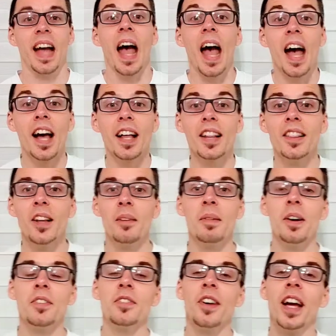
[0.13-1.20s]
Hello
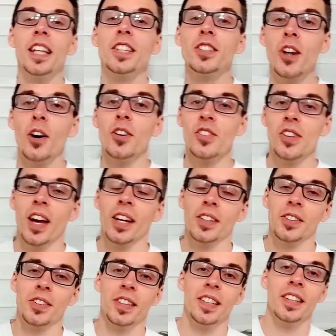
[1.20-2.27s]
my friend, Coach
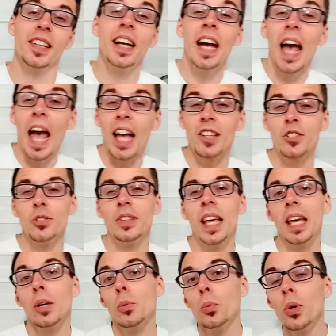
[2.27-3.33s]
Heiko here and
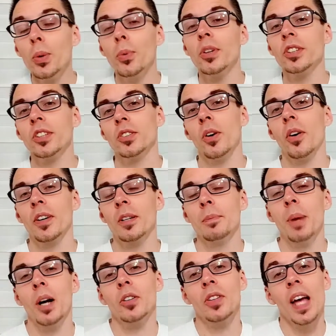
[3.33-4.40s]
today we want to talk
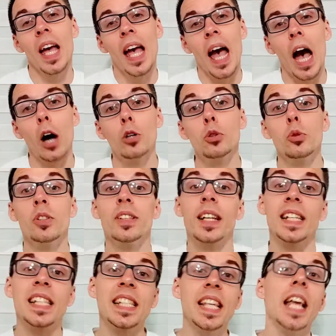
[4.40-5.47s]
about how to
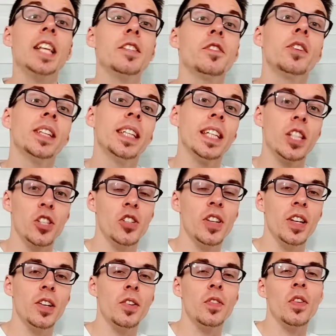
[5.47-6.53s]
successfully
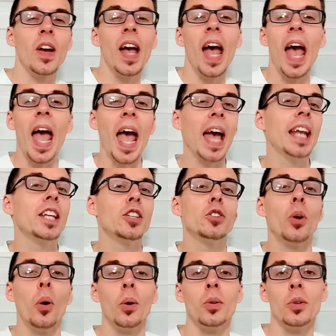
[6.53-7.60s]
achieve any
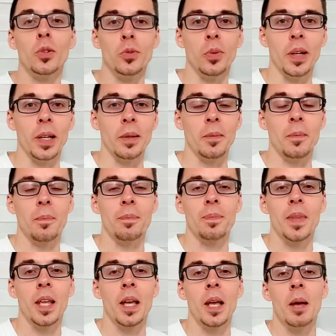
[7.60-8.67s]
goal or dream.
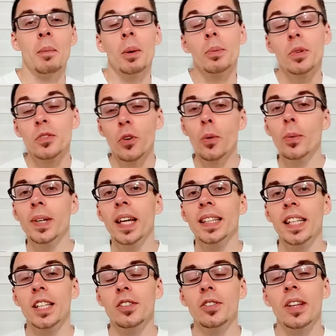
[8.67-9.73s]
But before we get
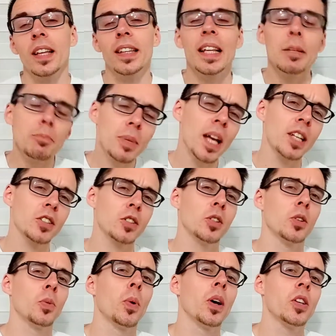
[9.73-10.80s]
into that, let me ask you
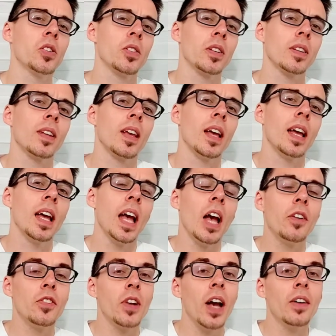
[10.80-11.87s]
a question.
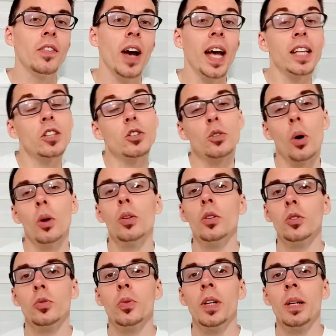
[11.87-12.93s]
Have you ever had a goal or
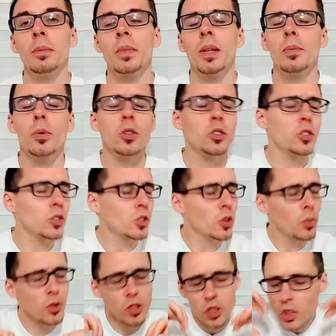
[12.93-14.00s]
dream that was, you
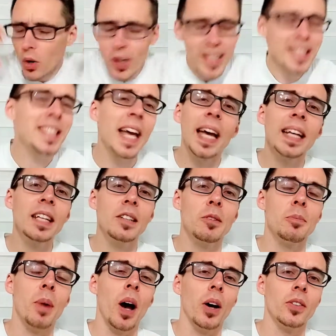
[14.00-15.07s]
were so excited
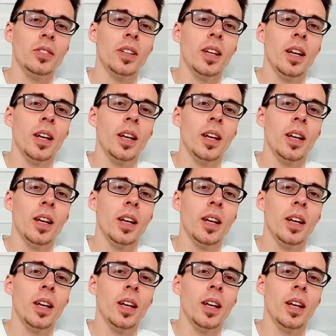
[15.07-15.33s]
about,